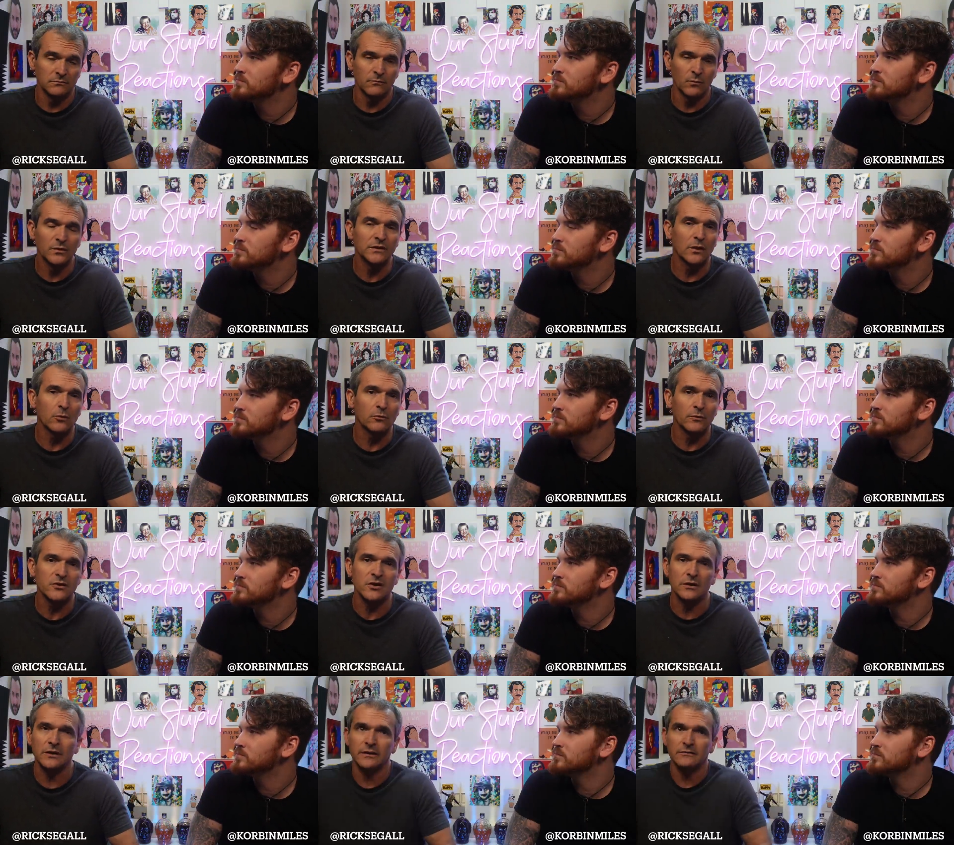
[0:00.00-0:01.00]
Speaker 1: What they were
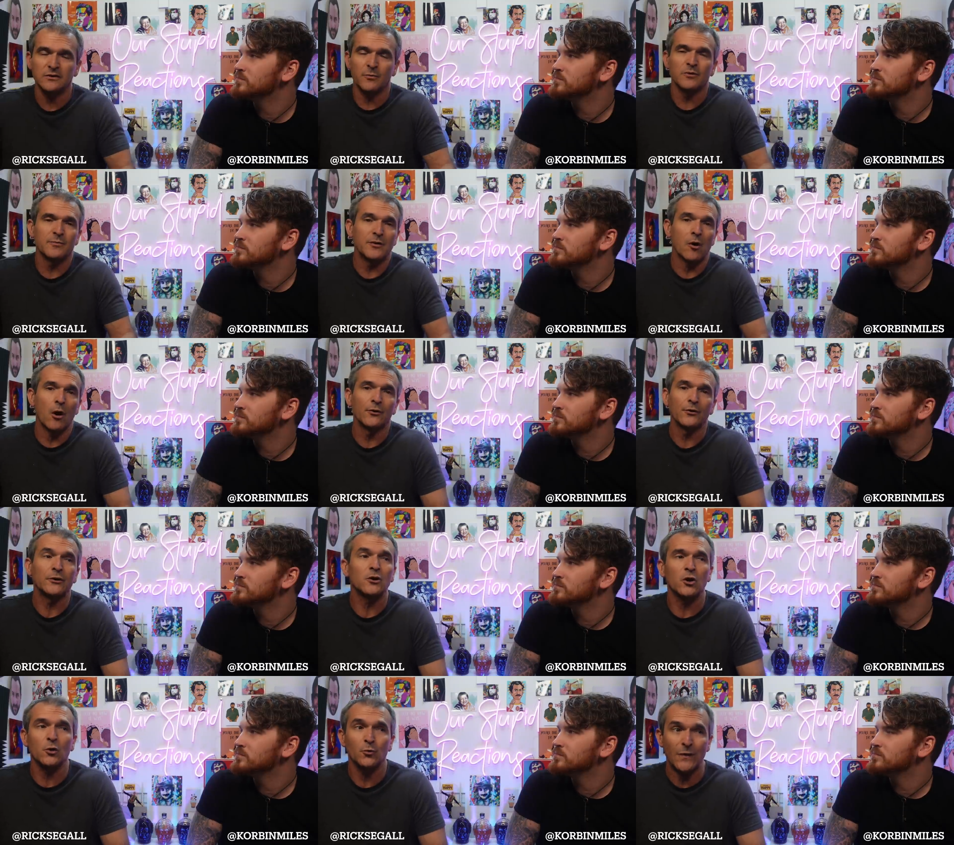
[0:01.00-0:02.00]
originally supposed to be called are
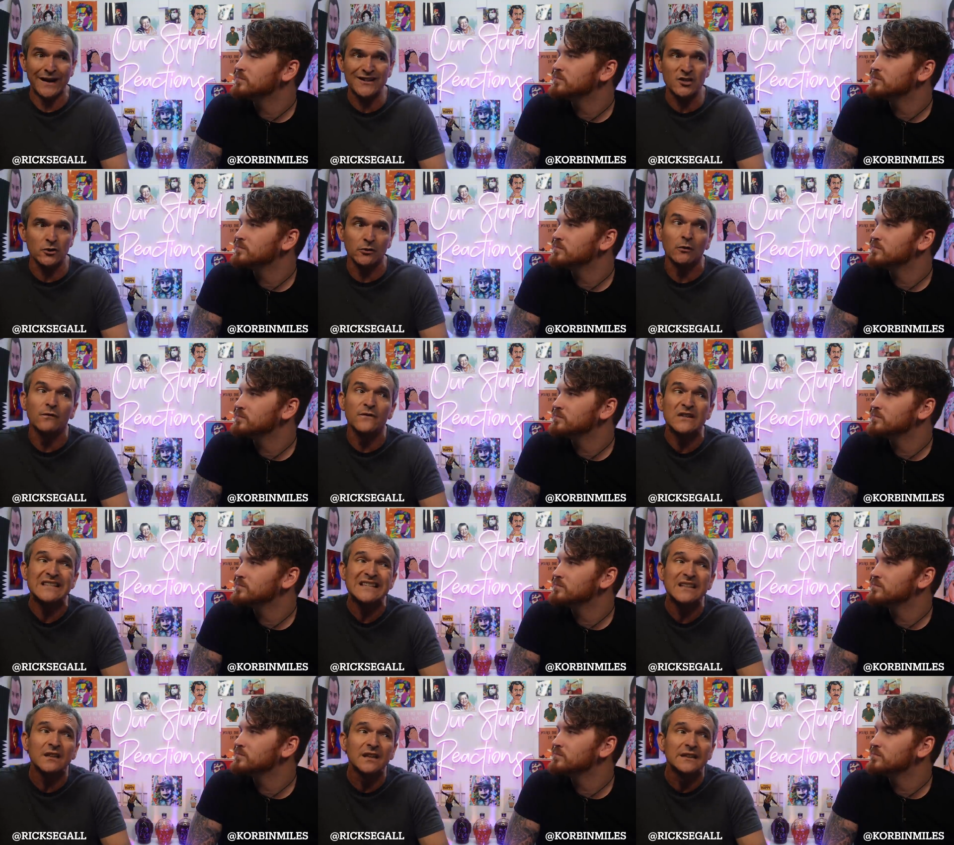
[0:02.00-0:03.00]
correctional
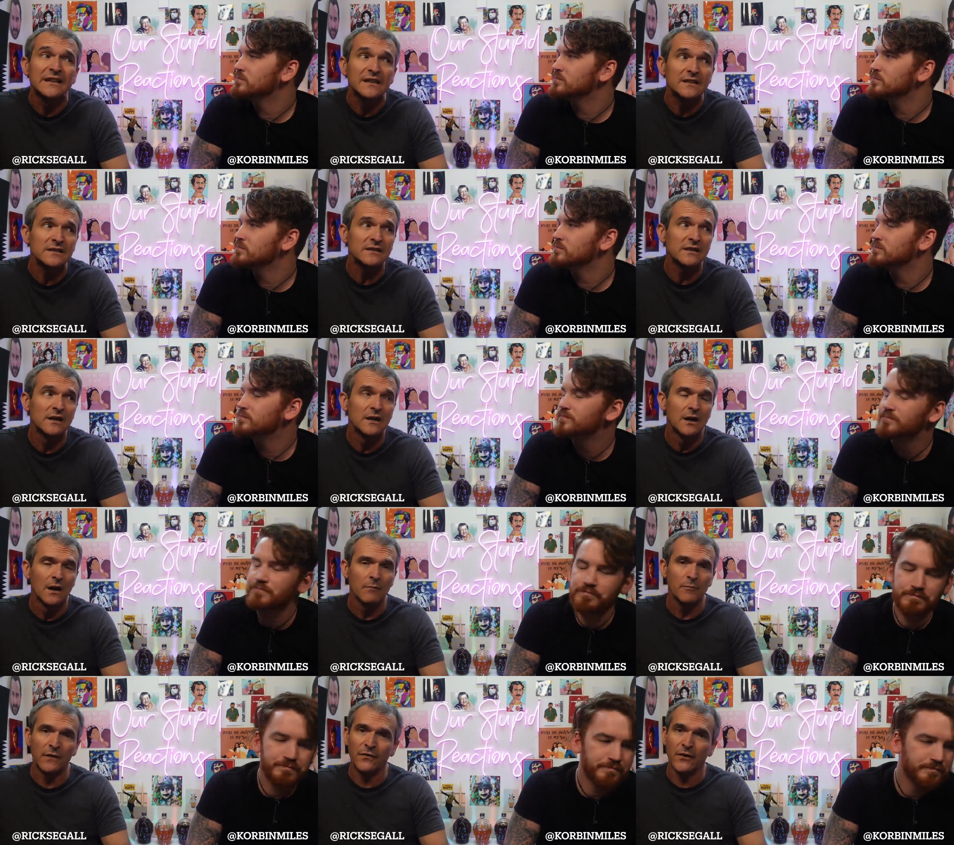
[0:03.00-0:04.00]
facilities,
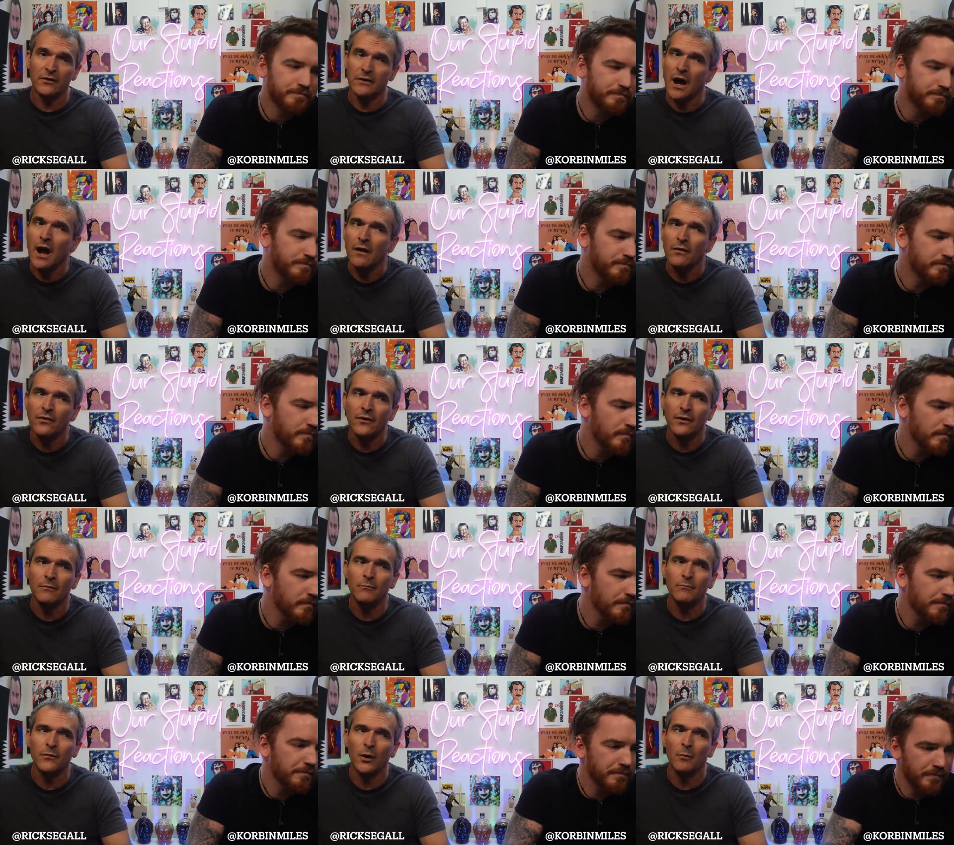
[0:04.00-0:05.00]
but they're not.
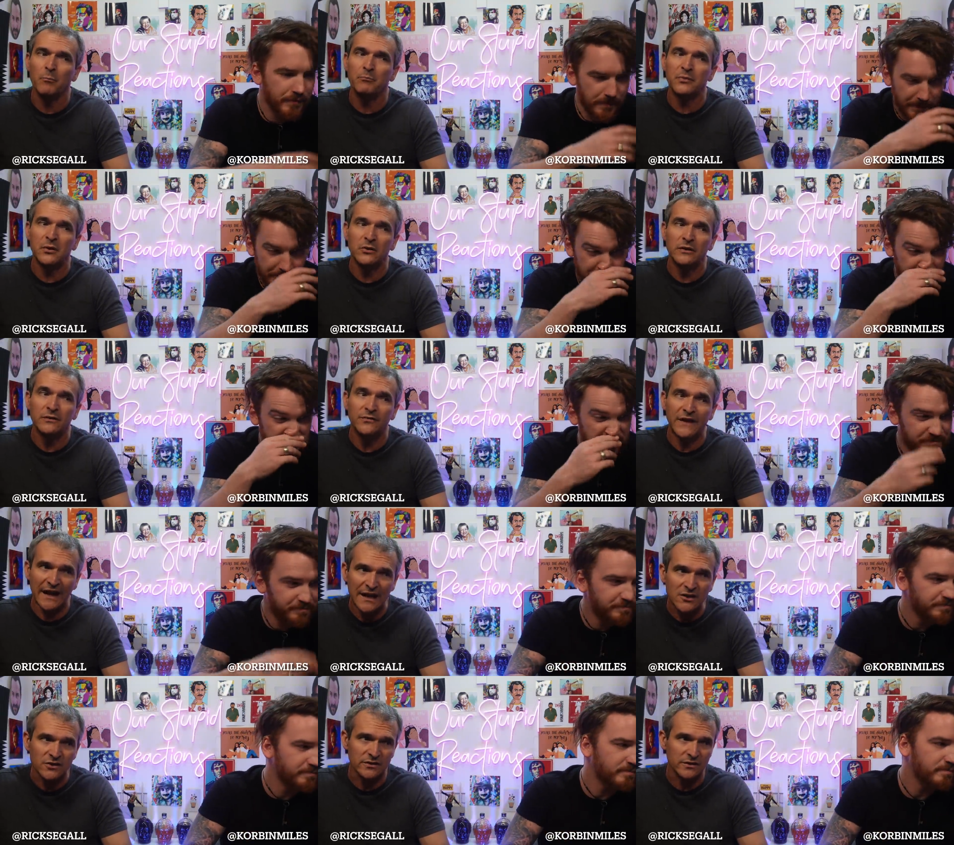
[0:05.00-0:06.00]
They're punitive
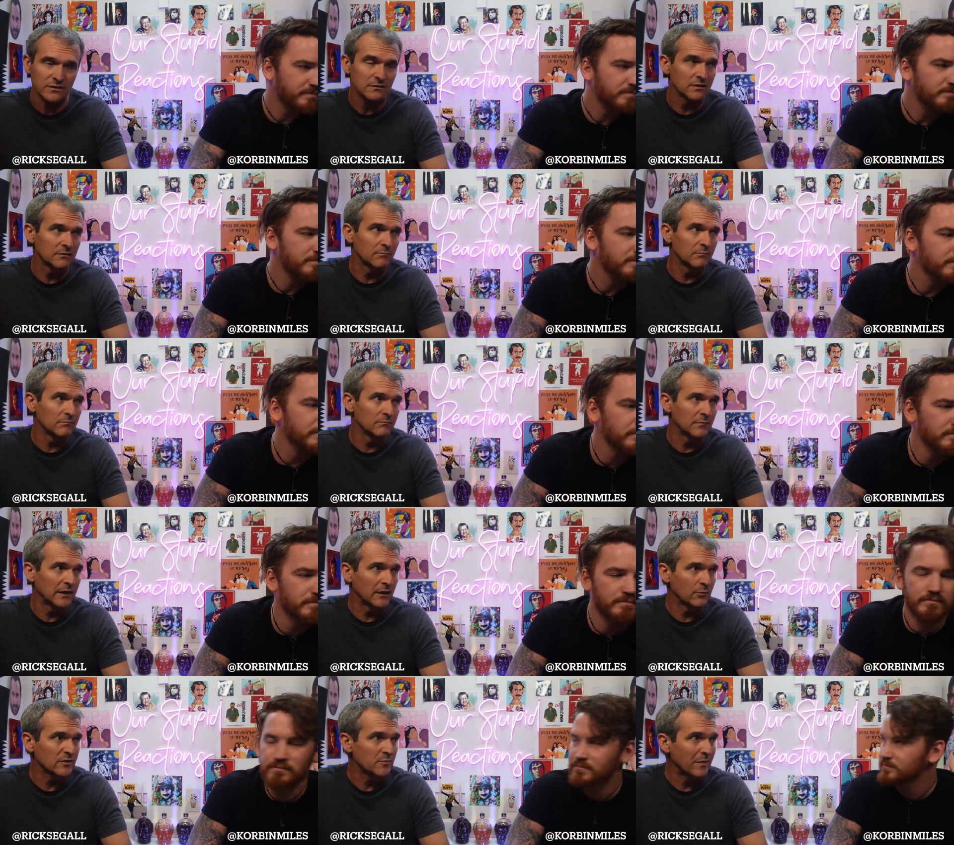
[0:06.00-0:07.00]
cages in
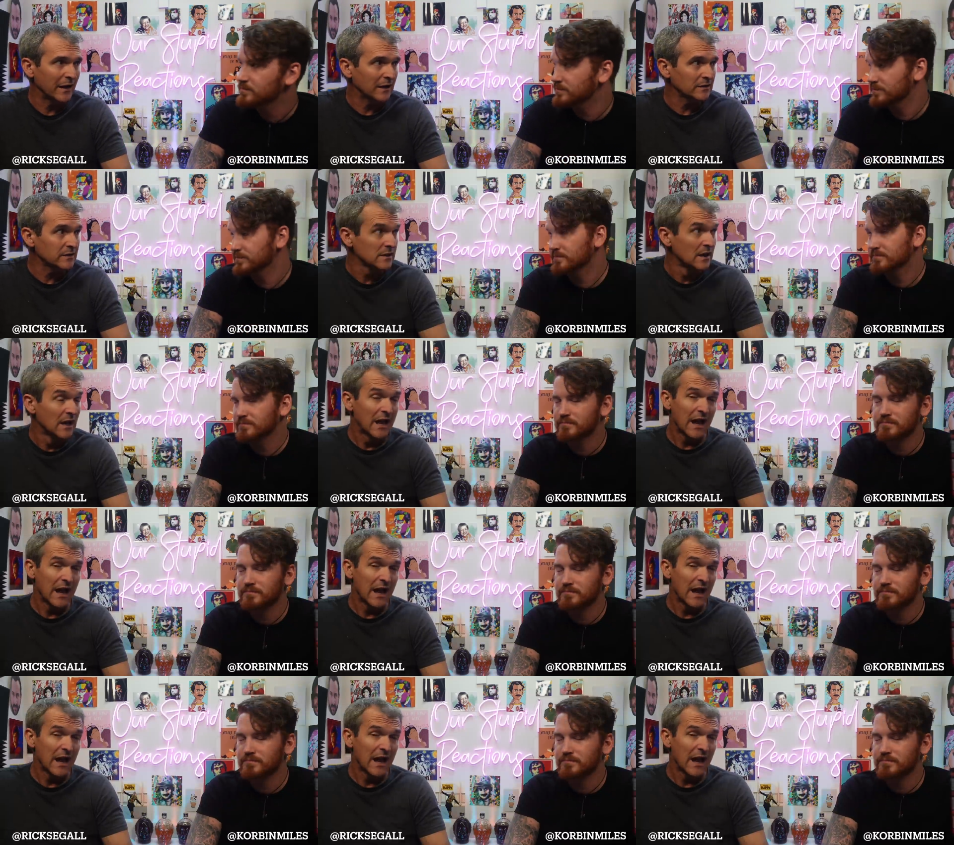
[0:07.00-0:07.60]
many respects.